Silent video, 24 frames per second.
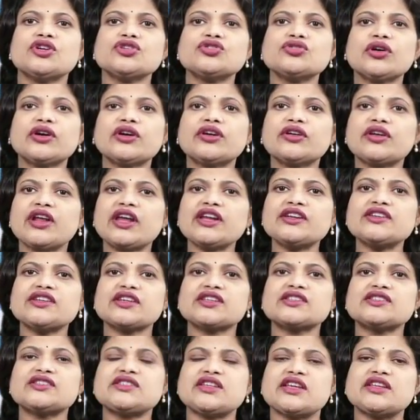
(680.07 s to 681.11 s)
to a great
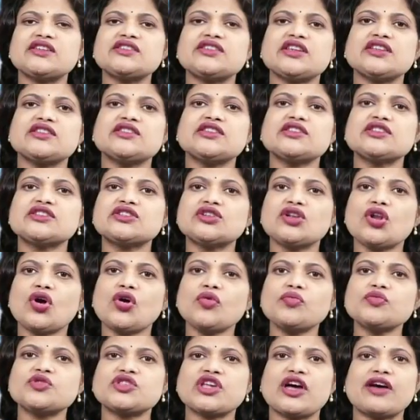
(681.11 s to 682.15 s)
extent in the
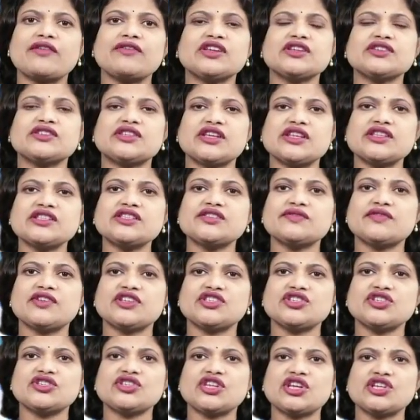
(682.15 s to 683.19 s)
slopes having dense
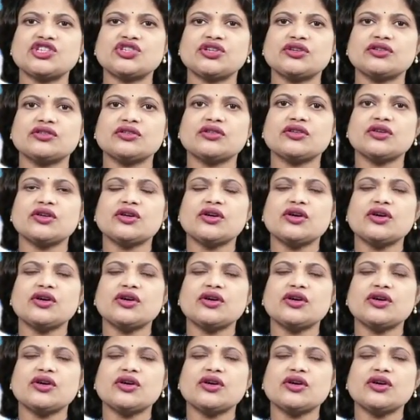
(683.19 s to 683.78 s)
vegetation.